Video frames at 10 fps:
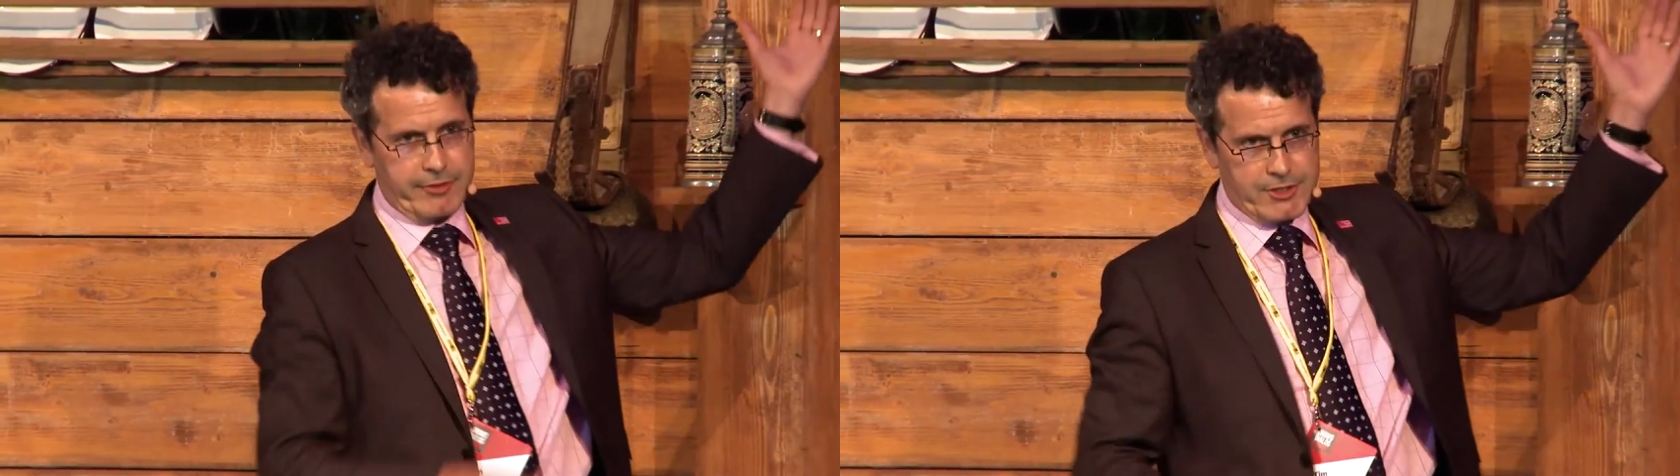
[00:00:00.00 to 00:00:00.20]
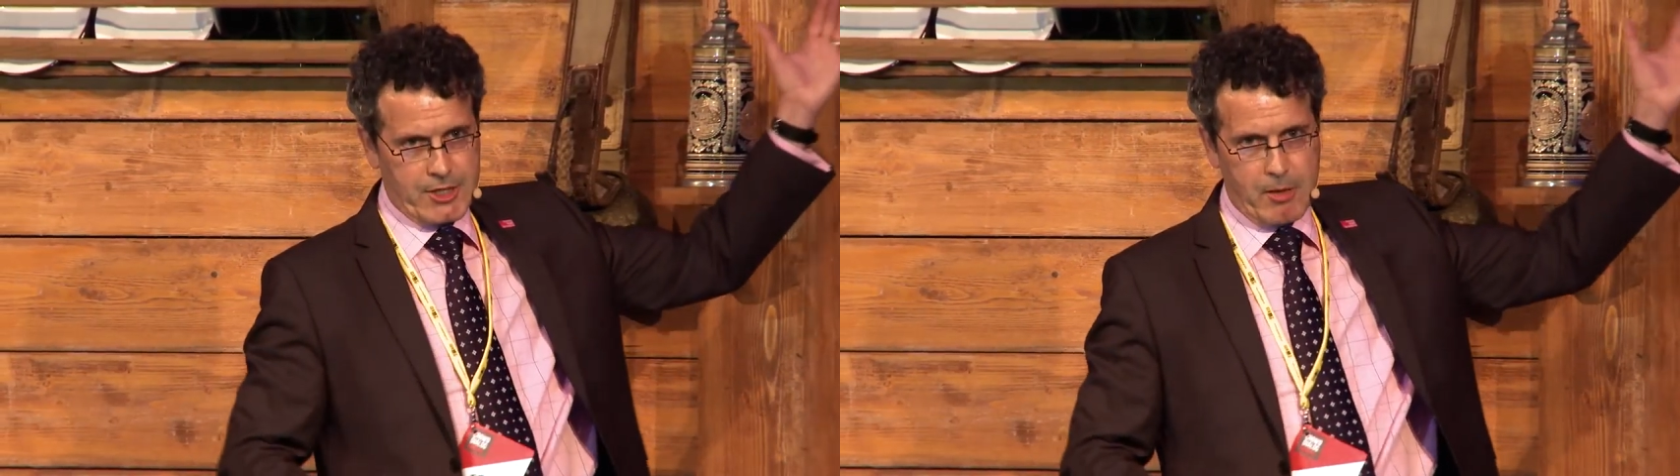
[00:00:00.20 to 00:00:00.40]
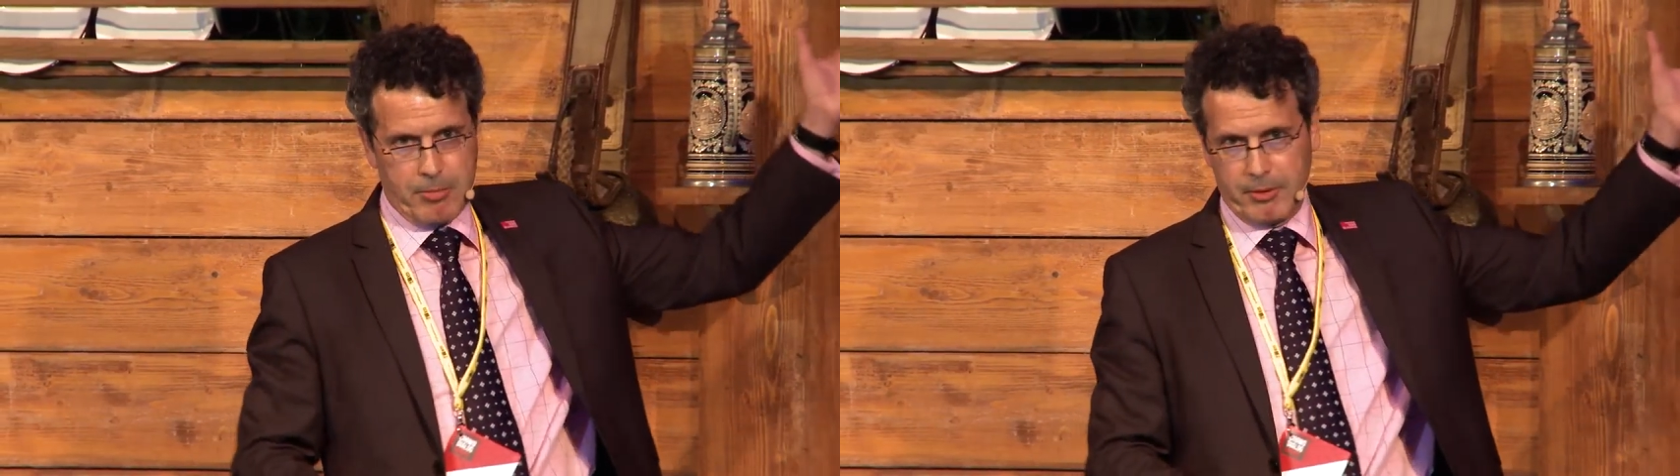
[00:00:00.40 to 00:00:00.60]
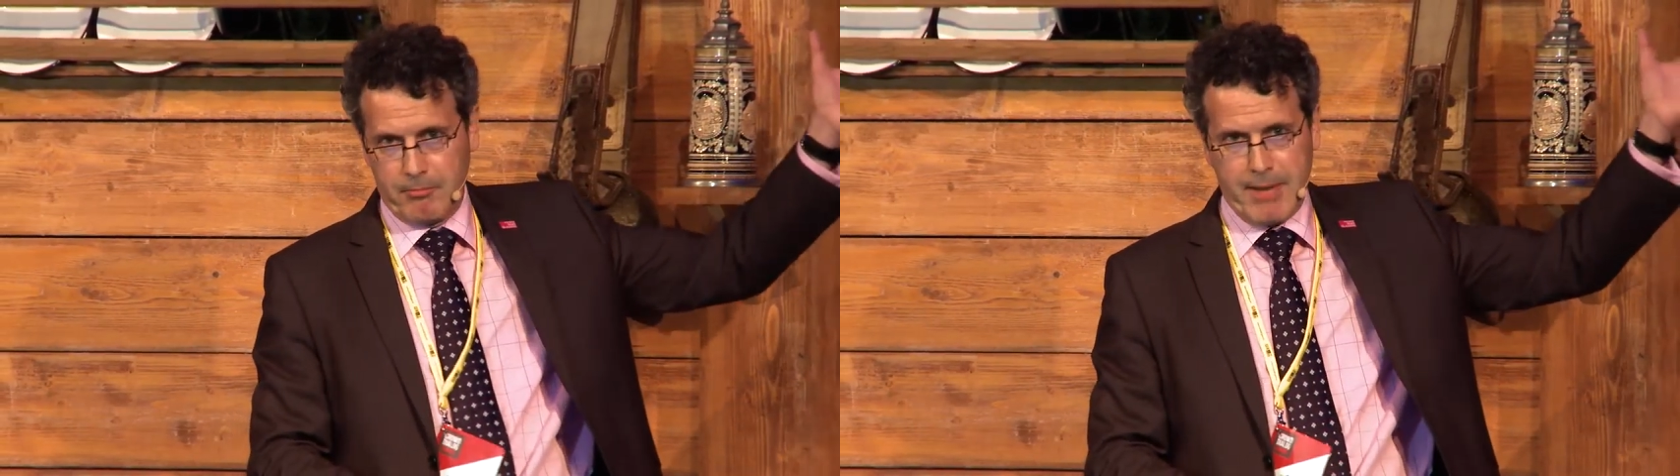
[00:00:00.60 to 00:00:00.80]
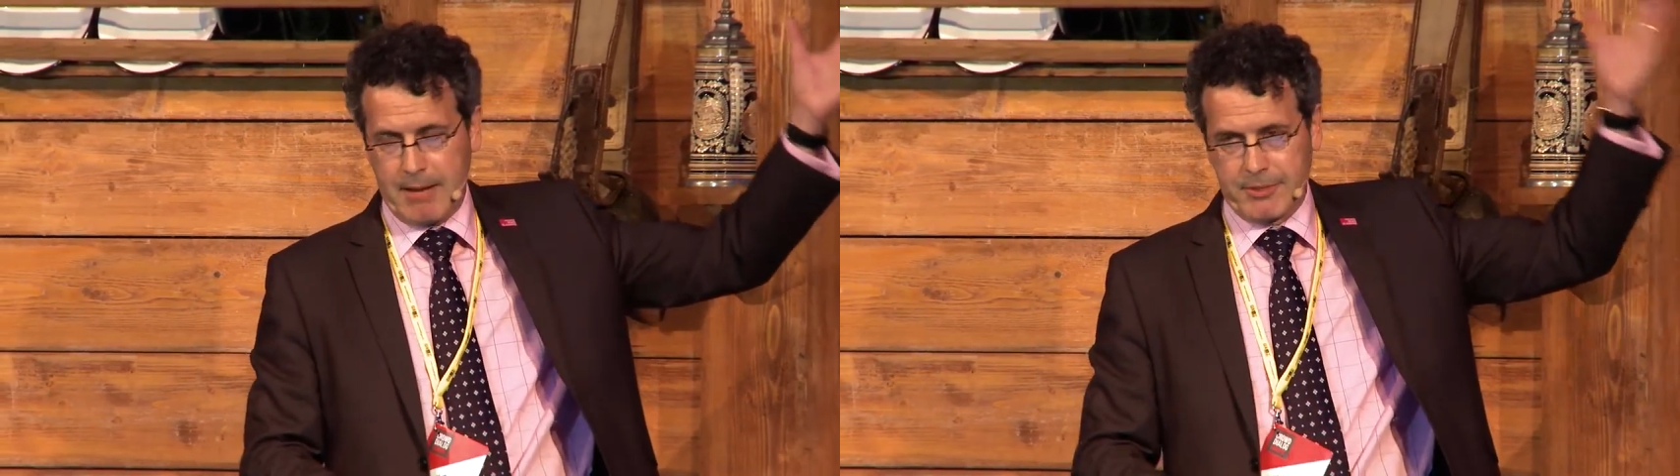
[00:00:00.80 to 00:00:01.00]
for example,
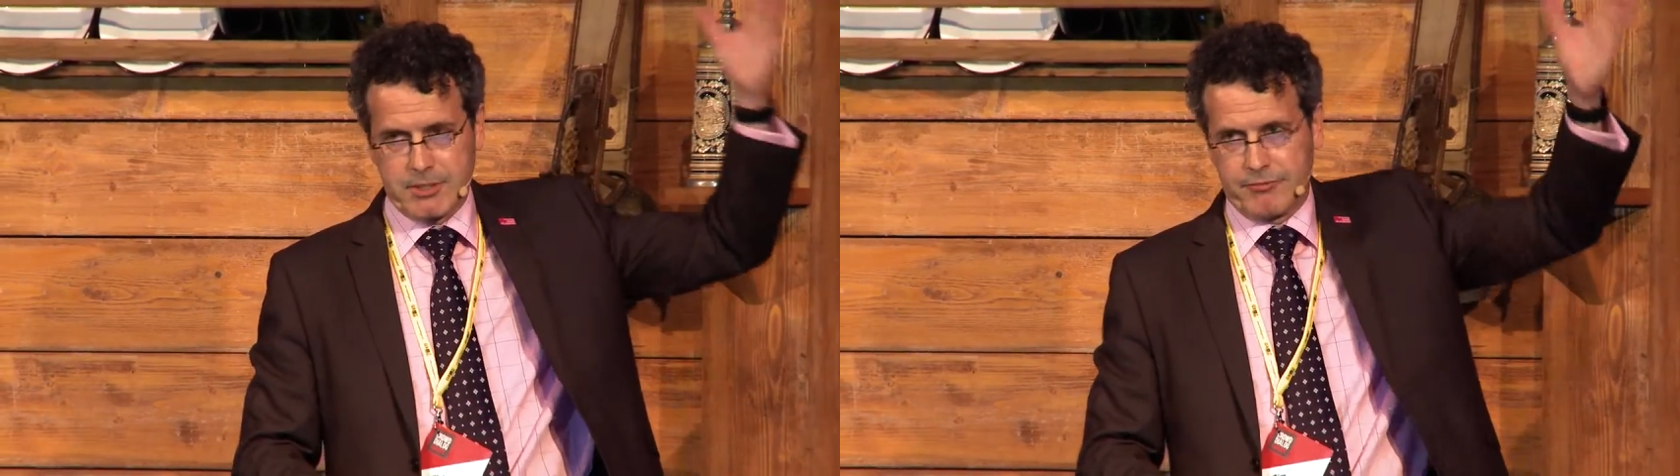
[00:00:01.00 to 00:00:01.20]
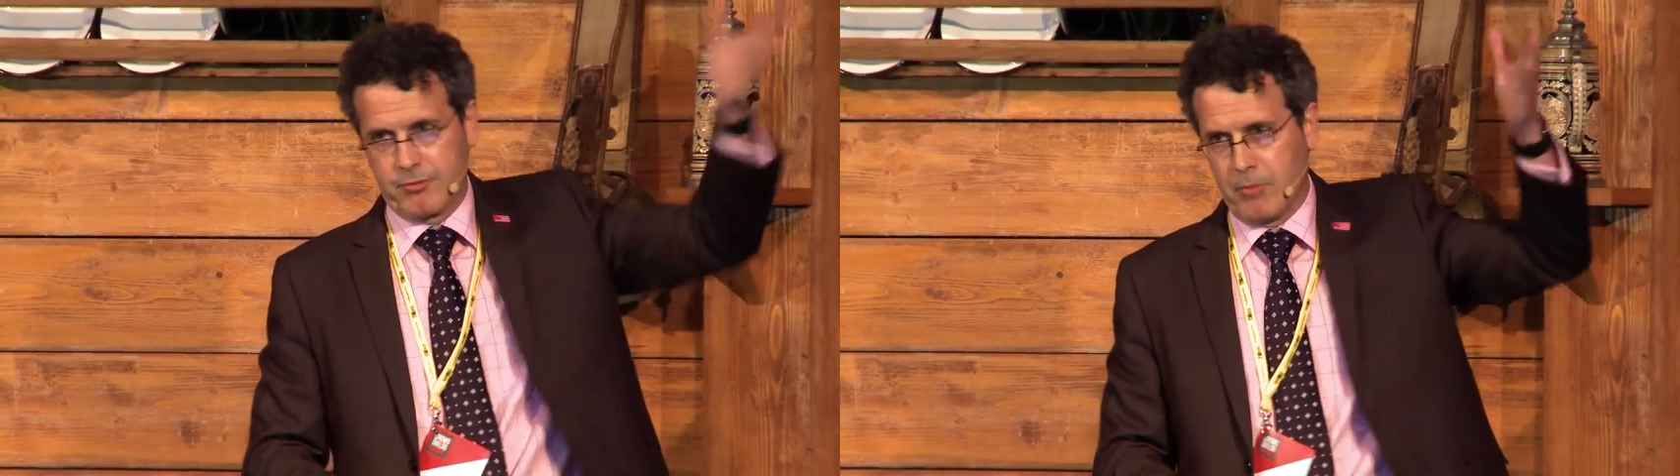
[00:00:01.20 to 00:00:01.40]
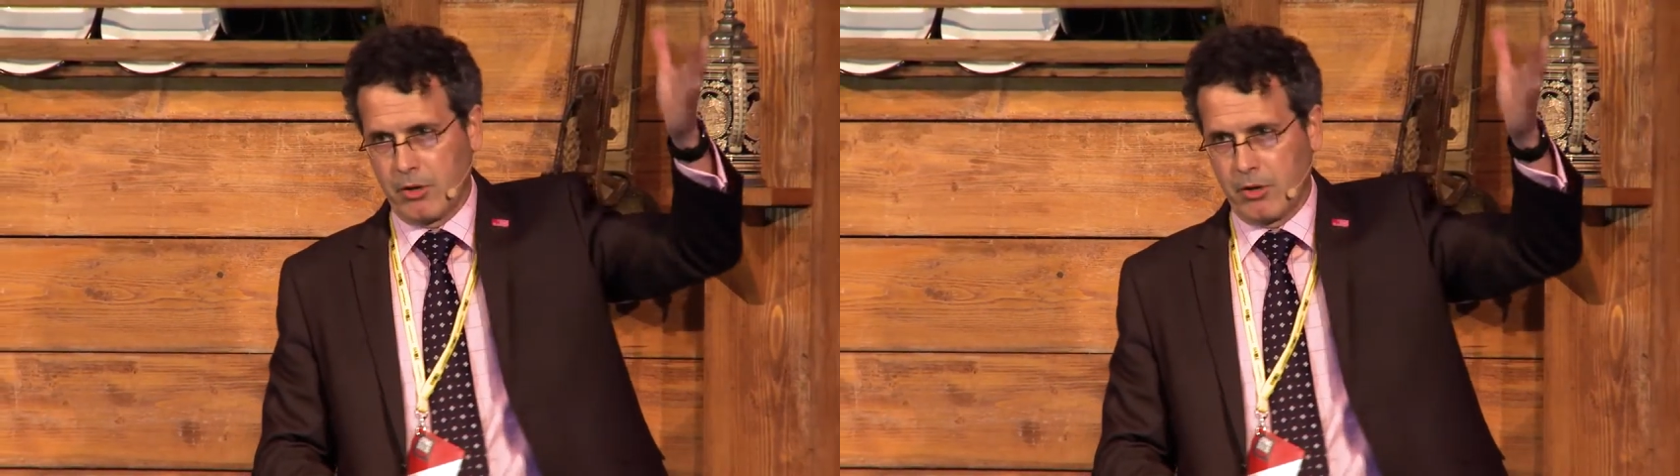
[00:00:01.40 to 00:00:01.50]
and map the different